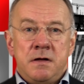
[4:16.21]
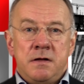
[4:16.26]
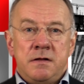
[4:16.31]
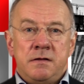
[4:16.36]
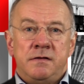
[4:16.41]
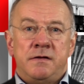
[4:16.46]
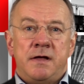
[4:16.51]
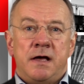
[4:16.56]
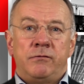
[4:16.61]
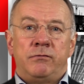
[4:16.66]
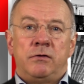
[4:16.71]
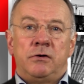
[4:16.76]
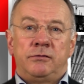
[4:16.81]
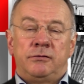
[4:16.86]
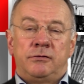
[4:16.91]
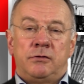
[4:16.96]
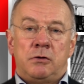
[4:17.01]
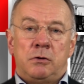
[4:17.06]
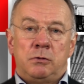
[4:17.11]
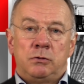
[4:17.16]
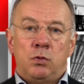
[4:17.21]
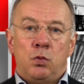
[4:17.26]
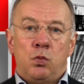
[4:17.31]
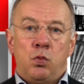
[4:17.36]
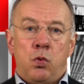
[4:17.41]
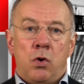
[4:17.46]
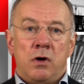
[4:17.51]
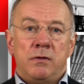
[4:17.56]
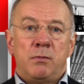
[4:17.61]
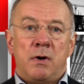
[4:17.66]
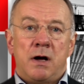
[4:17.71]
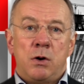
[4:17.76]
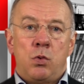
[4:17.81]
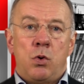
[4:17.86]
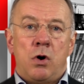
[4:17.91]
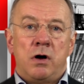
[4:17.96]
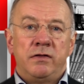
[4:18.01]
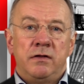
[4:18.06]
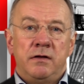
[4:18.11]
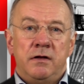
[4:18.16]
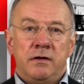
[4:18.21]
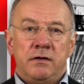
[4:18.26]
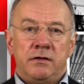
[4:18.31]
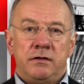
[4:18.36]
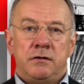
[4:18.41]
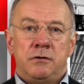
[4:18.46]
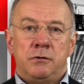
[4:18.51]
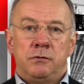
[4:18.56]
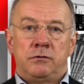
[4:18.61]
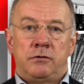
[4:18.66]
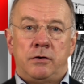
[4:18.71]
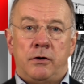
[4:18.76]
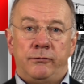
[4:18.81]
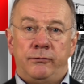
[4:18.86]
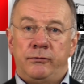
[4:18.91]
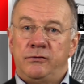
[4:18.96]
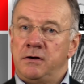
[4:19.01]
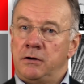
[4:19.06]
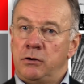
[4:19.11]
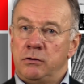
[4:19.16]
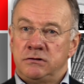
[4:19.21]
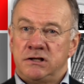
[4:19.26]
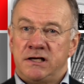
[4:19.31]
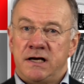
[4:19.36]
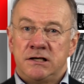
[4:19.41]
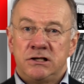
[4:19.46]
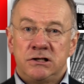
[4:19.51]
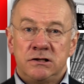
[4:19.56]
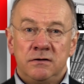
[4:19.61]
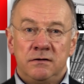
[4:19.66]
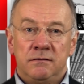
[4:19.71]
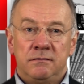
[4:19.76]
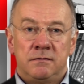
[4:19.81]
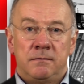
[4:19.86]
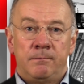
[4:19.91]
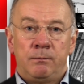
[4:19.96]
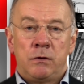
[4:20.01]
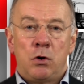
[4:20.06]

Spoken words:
They were solved one by one through tough negotiations,